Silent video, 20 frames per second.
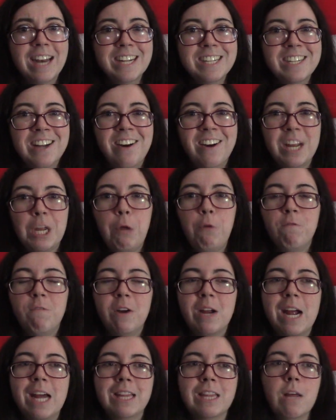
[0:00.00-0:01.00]
It's not like you
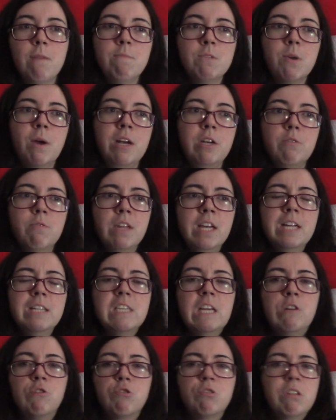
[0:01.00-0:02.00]
forget them. So I do think it's
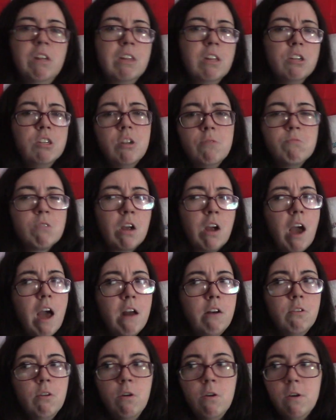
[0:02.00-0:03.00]
interesting that she was like, I
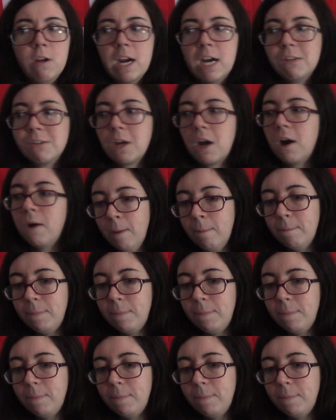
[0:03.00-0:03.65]
don't know who you guys are.